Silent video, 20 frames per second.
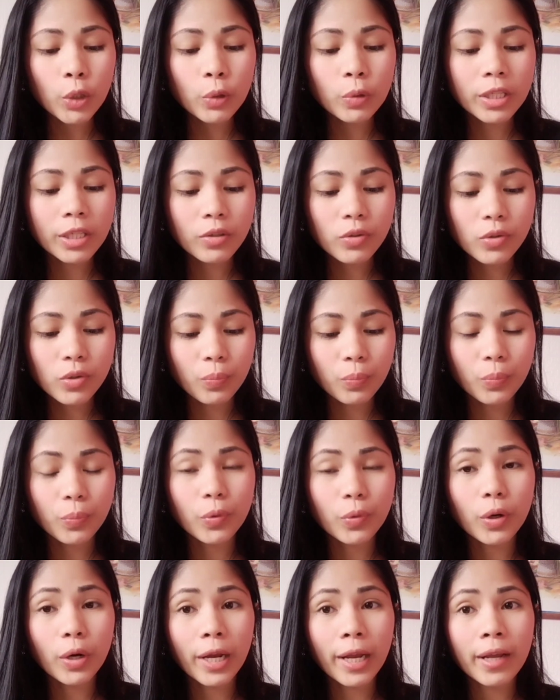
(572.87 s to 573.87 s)
need to
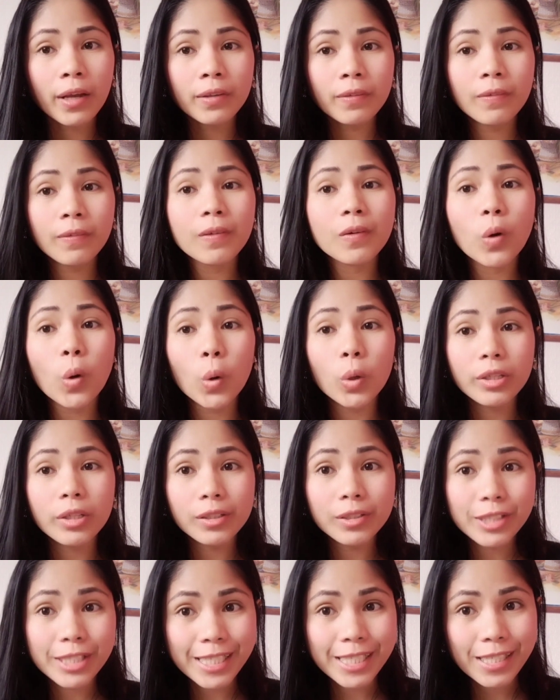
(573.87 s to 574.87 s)
bring
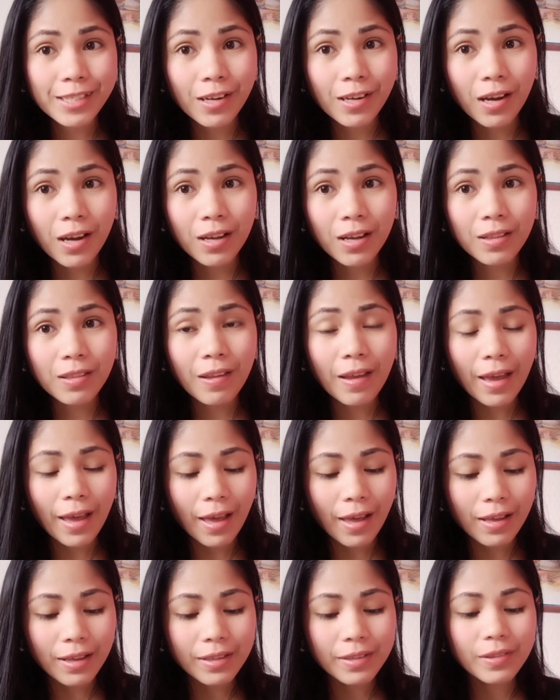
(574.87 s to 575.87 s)
original
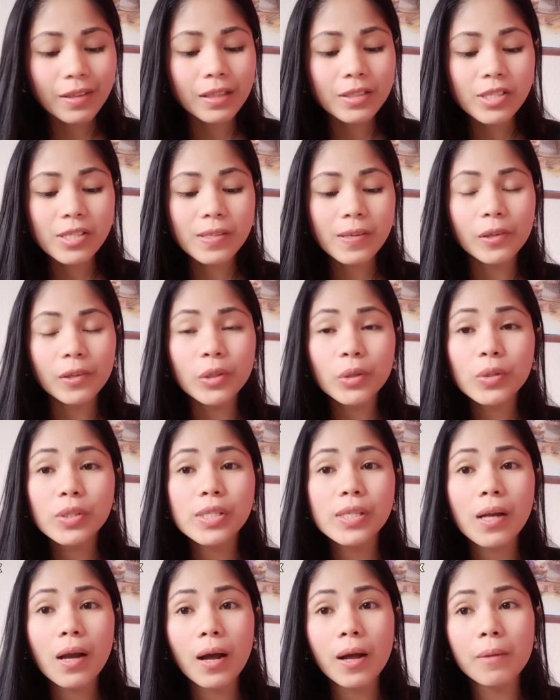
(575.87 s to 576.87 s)
and Xerox
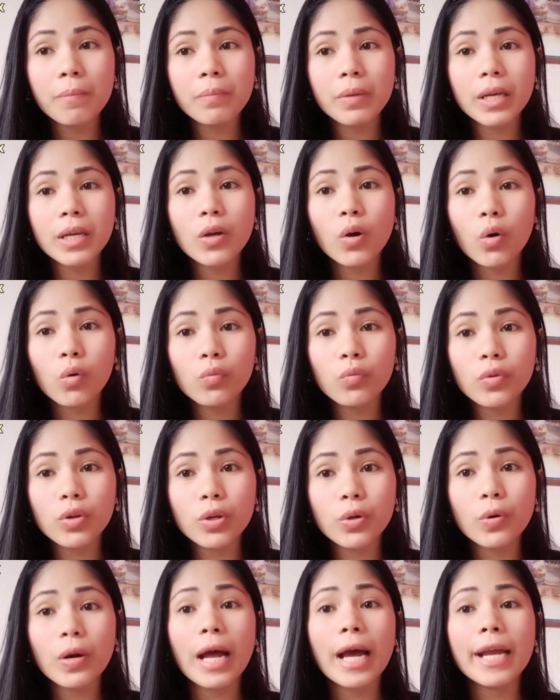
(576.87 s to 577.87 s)
copy of
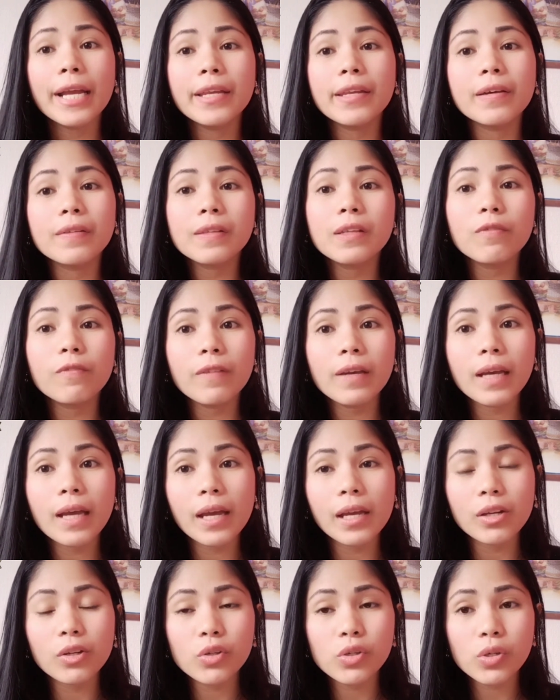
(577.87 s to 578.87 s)
your
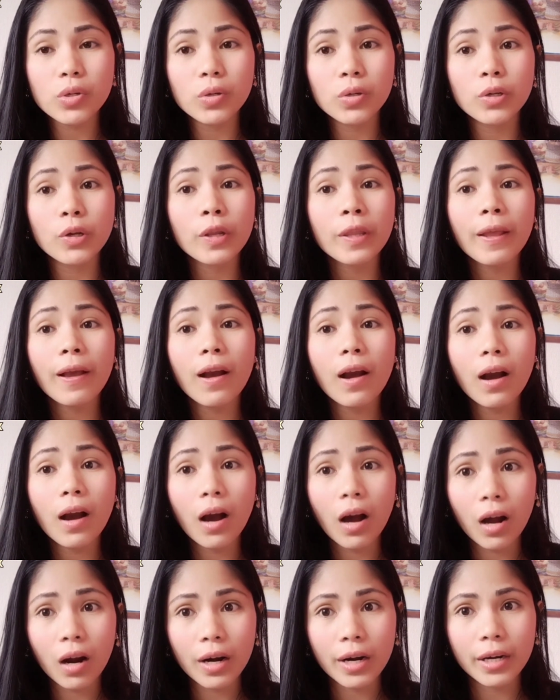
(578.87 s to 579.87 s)
identification
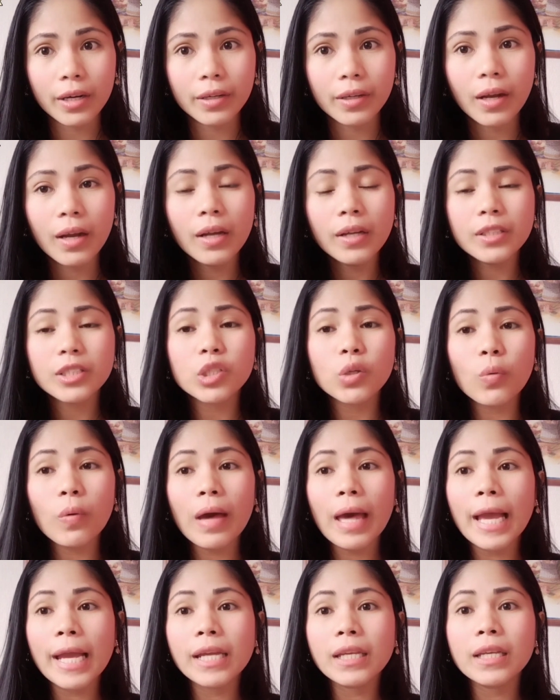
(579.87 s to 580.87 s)
card. So,
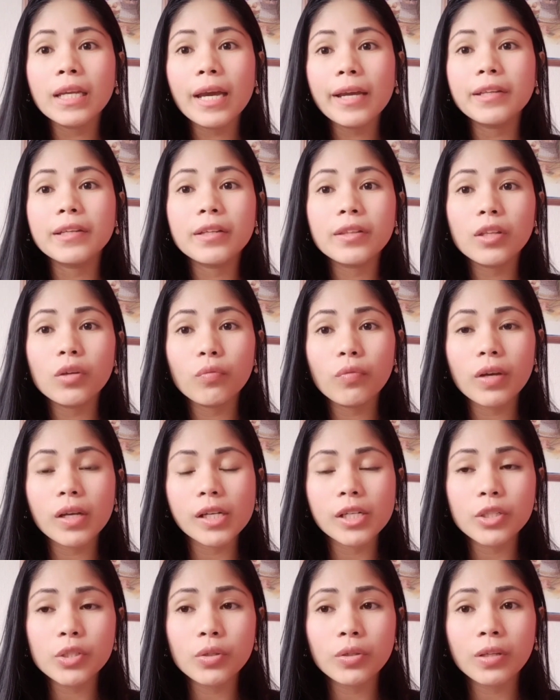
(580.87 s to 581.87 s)
any
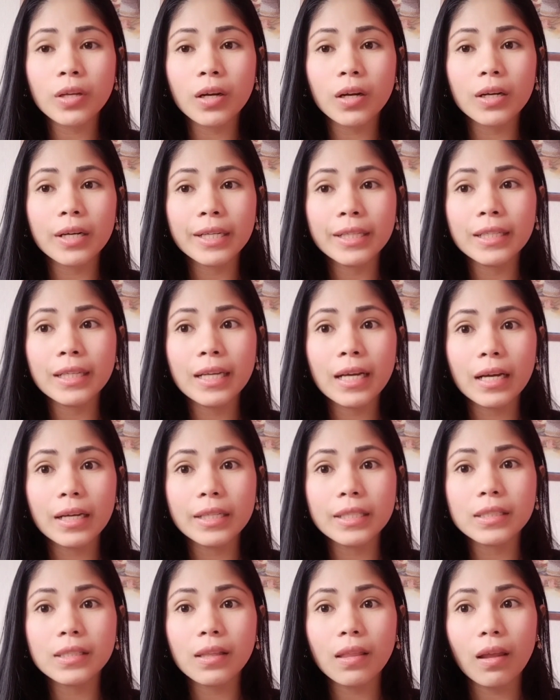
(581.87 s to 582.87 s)
identification card,
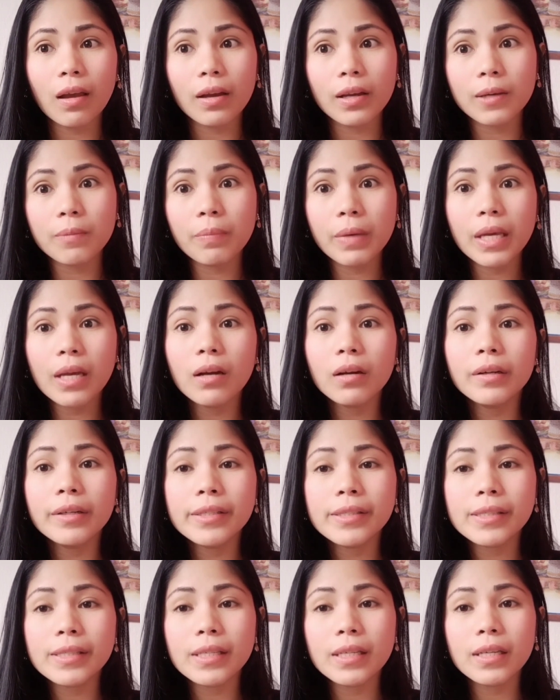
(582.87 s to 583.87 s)
guys, like
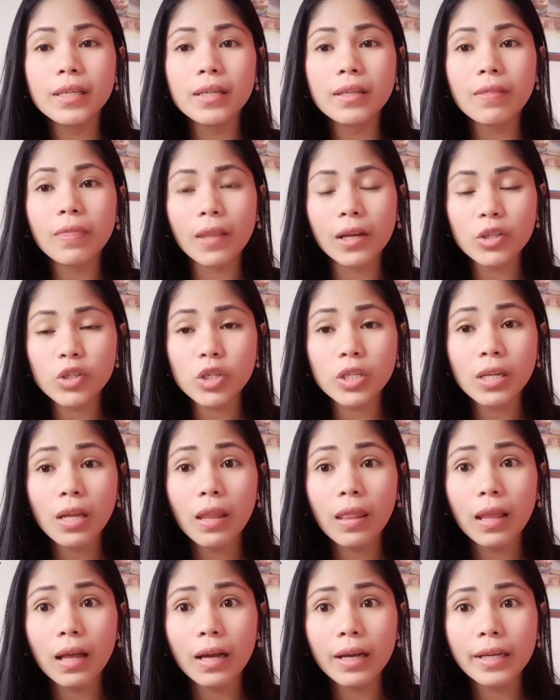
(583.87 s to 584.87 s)
PRC,
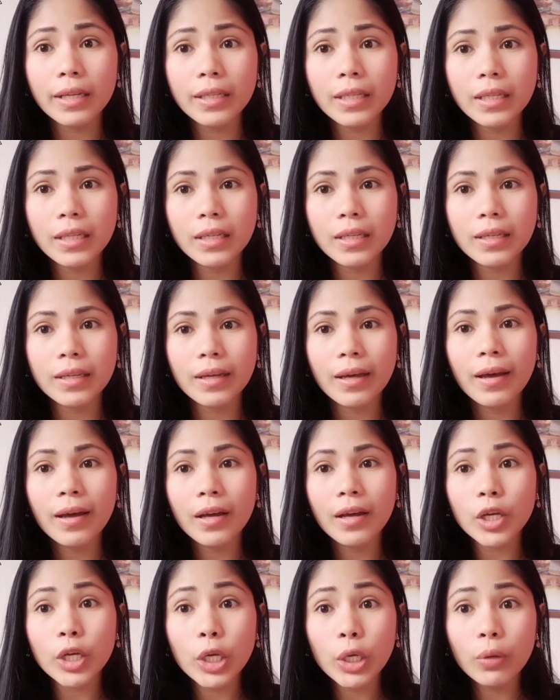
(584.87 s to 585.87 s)
National ID,
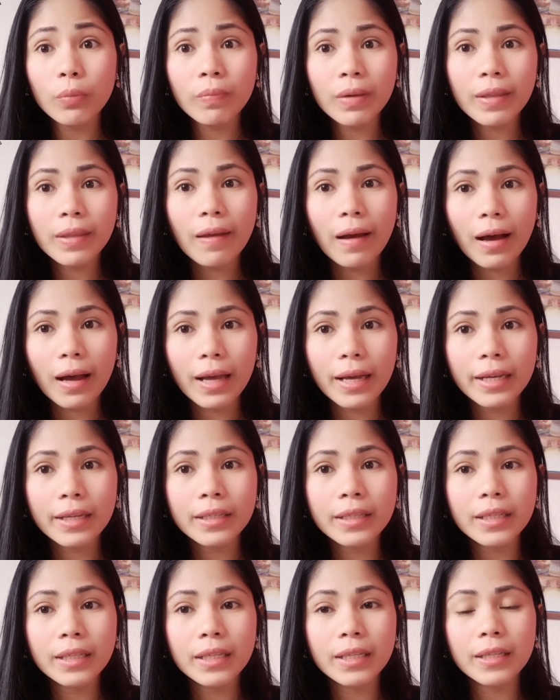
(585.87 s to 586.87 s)
UMID
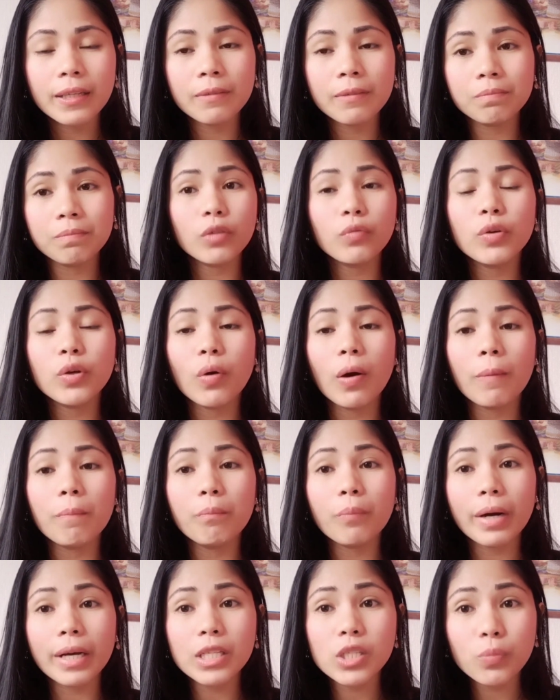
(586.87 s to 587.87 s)
ID. If you
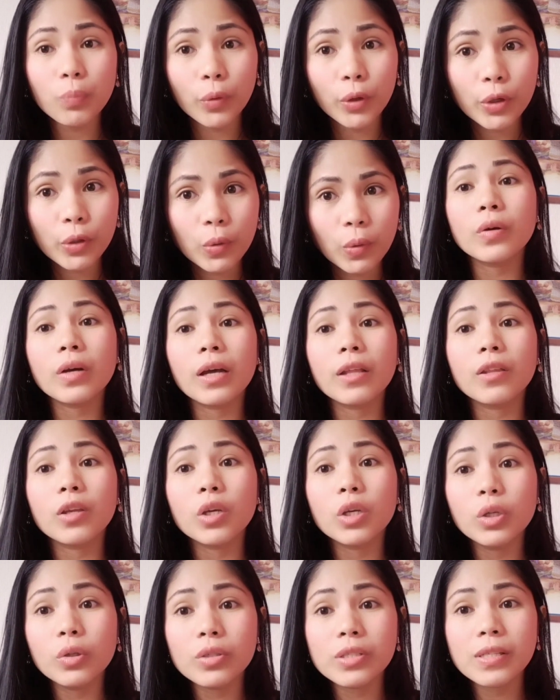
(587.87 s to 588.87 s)
have passport, you can
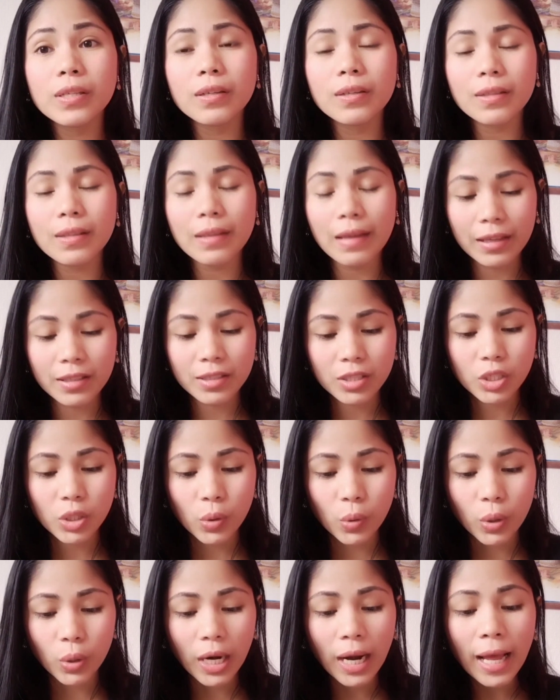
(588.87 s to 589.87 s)
use it as
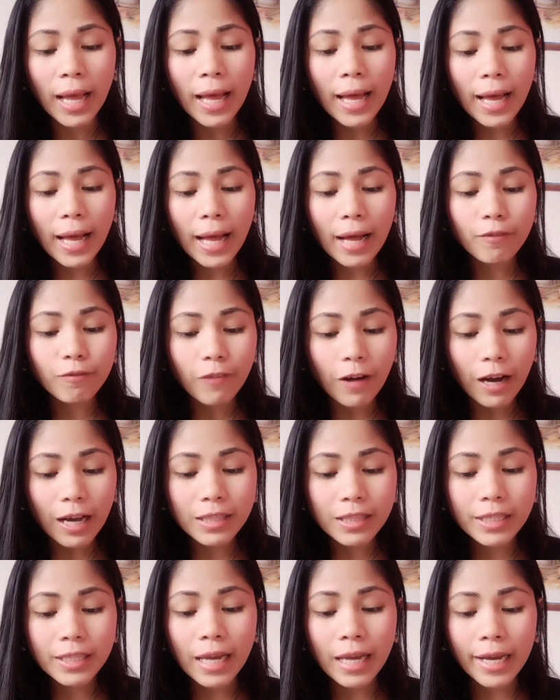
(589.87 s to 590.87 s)
your
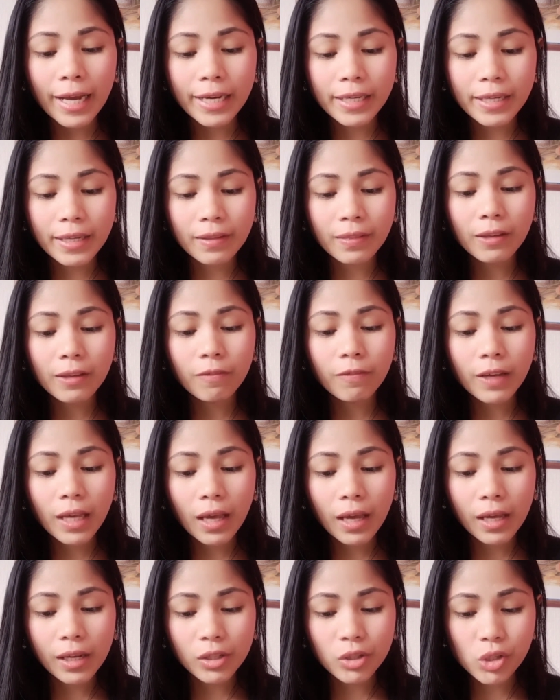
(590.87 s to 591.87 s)
valid
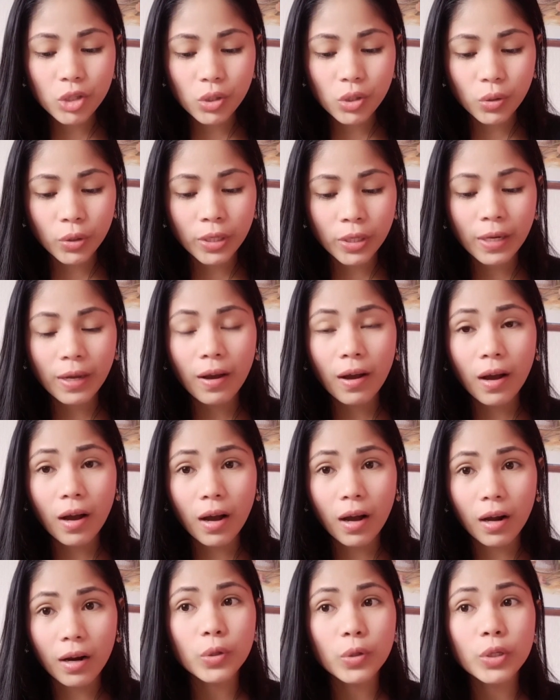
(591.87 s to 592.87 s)
identification
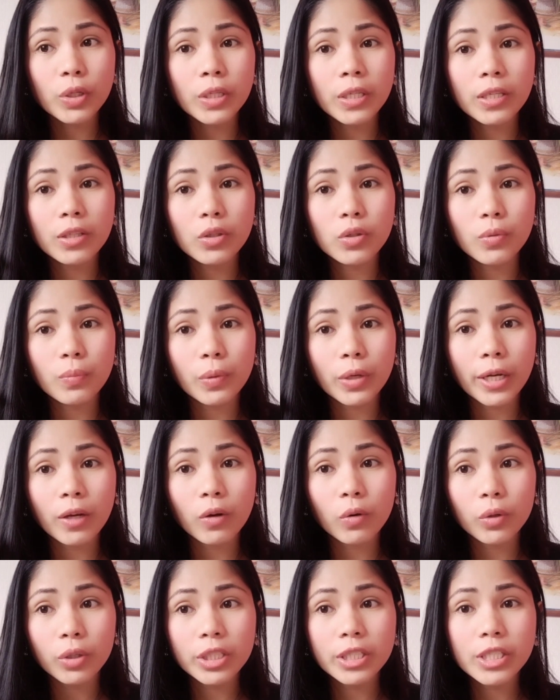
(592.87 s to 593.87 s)
card. You need to
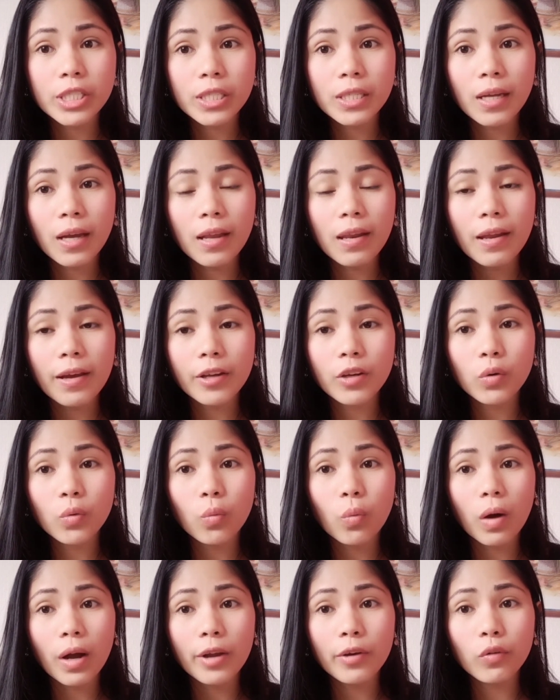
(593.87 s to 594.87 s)
bring original and
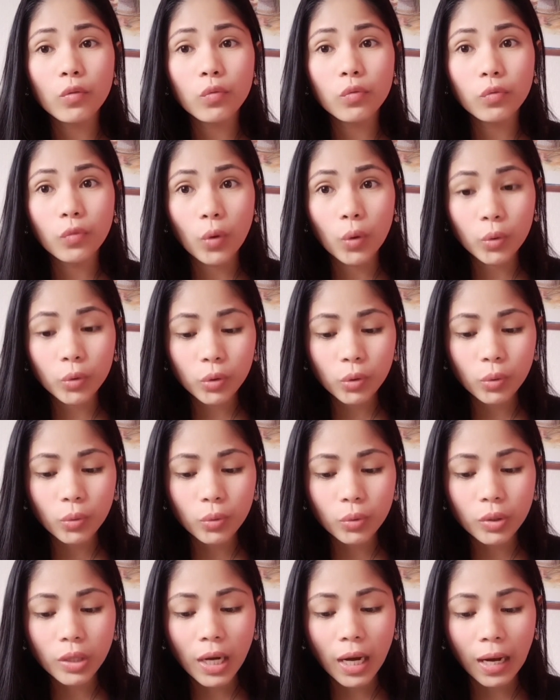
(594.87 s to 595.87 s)
one
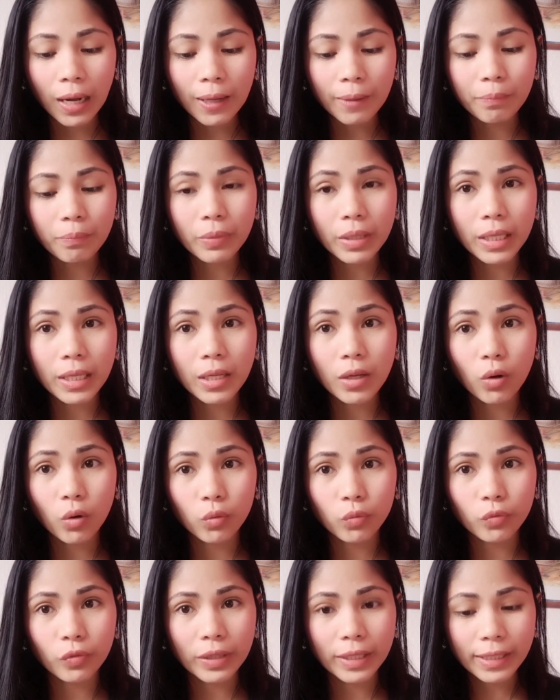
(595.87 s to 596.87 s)
photocopy
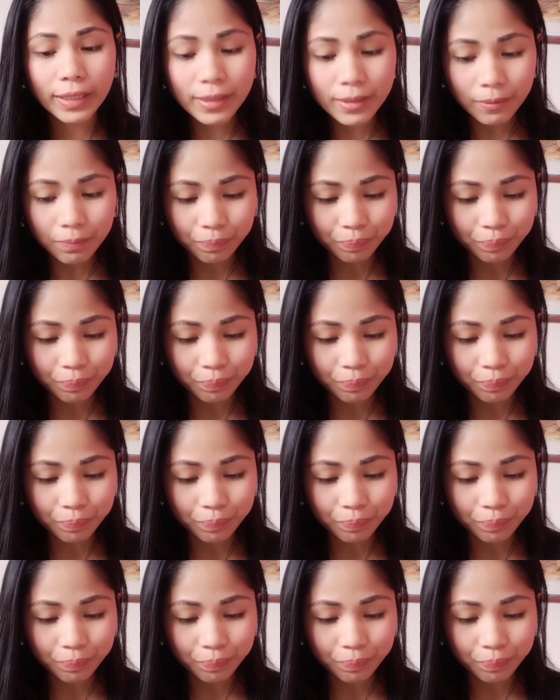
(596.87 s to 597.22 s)
of it.